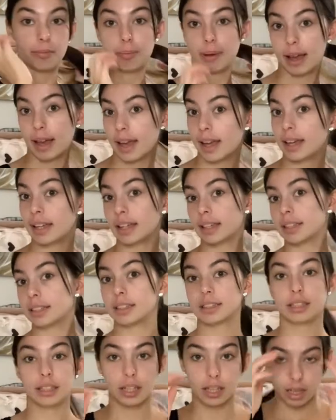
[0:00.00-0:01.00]

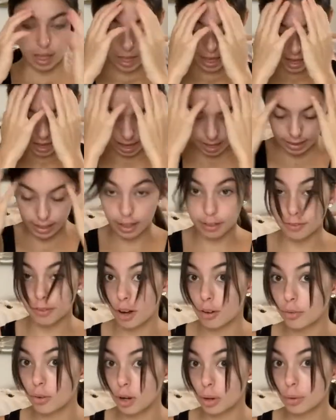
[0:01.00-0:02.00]
bangs and they
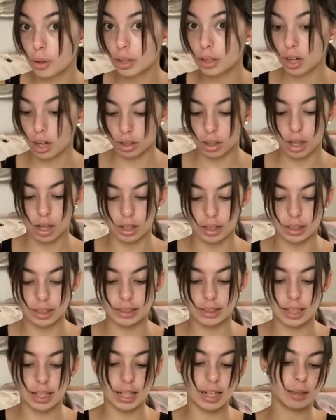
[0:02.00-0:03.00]
fall forward a lot of the
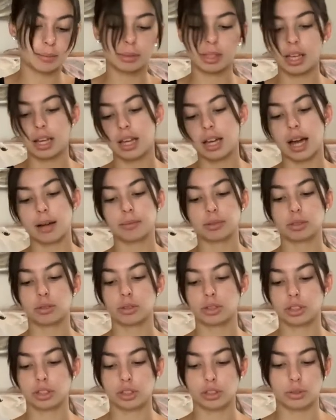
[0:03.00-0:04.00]
times, I'm just
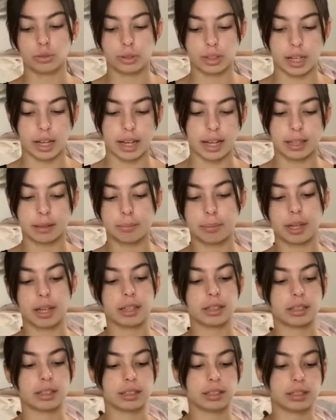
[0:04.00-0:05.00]
going to use a
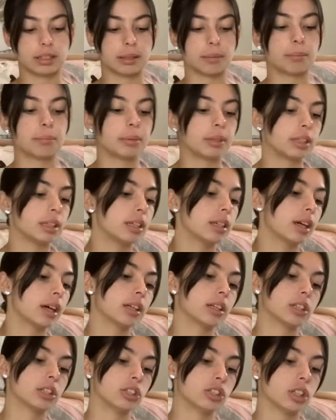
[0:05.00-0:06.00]
headband to simply kind
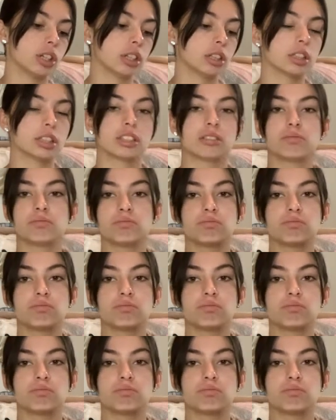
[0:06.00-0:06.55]
of just